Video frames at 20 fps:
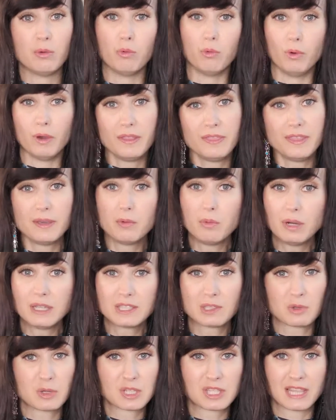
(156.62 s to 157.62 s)
what the
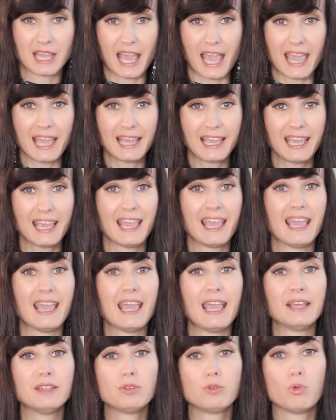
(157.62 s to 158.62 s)
water is like,
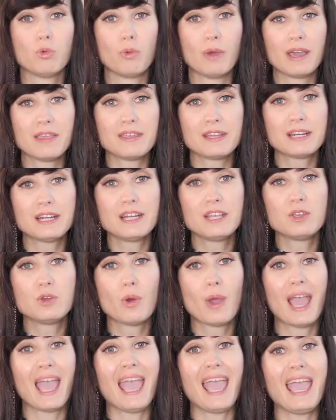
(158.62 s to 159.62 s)
and whether
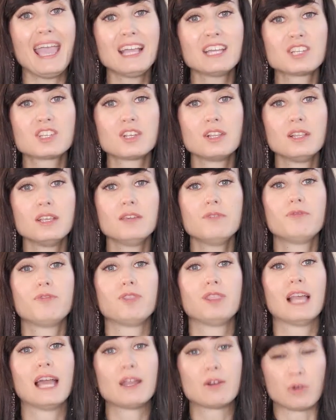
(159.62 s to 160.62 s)
you are actually
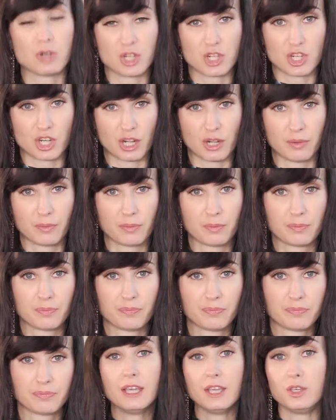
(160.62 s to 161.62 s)
flourishing.
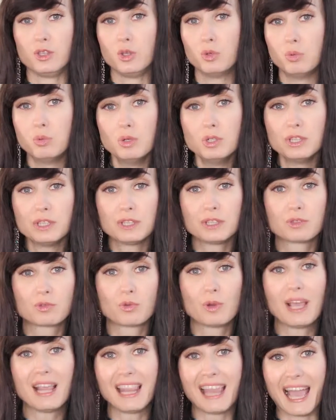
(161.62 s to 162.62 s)
You wouldn't
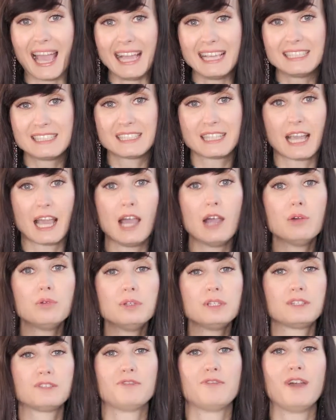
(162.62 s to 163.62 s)
realize how
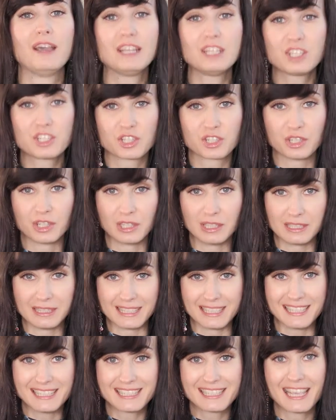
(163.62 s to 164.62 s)
dysfunctional
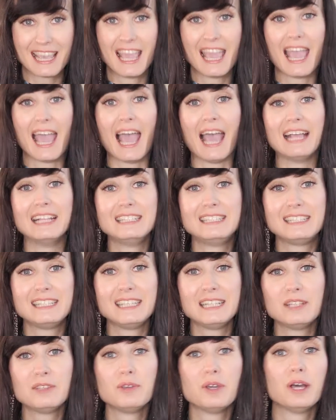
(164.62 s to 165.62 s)
it is
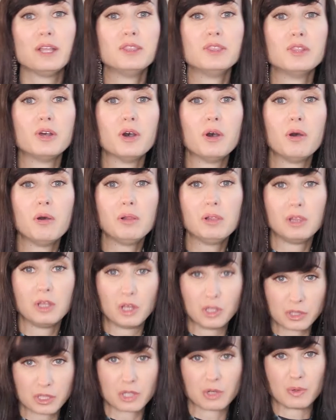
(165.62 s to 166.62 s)
until you are no
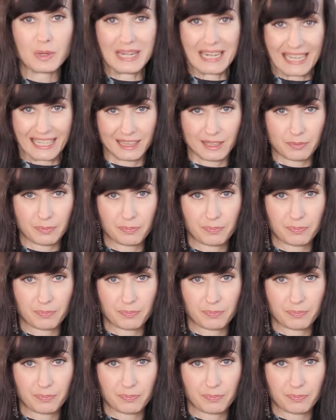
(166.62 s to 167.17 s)
longer in it.